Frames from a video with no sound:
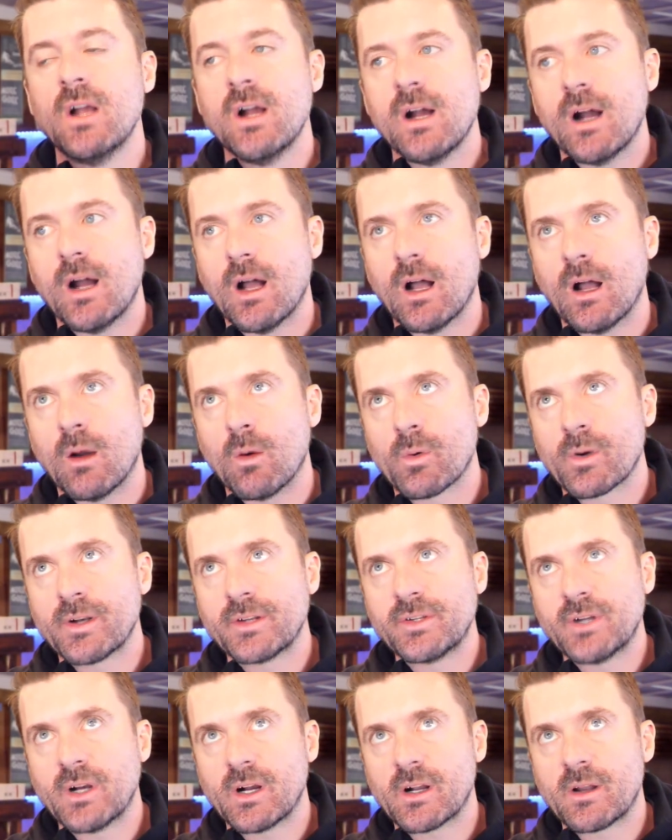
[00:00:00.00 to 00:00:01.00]
We're going to
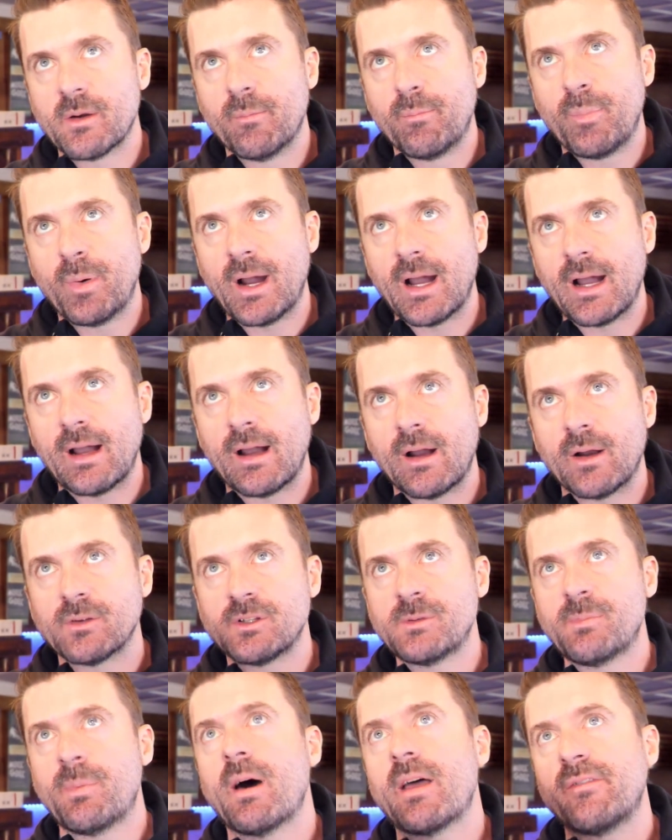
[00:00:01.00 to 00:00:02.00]
talk about
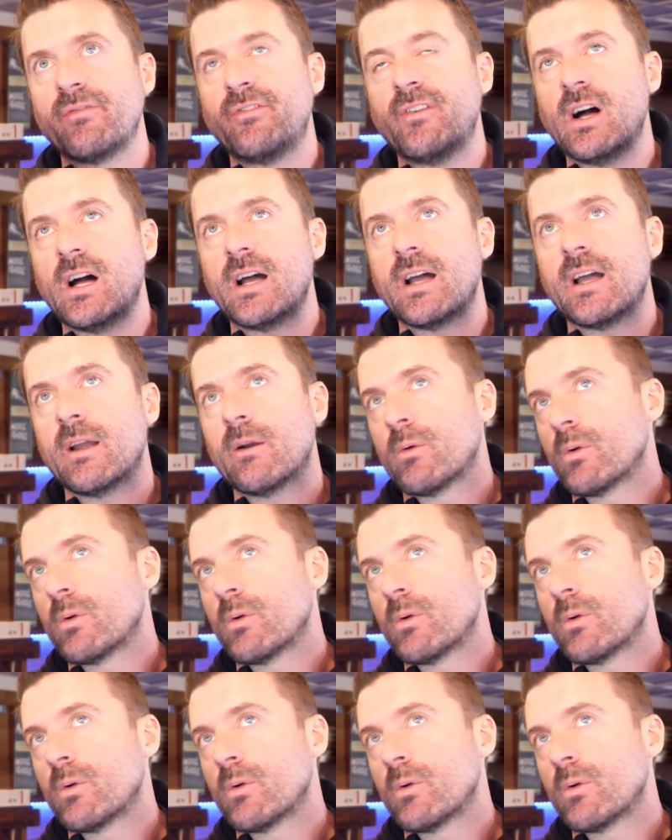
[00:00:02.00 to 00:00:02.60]
Spotify.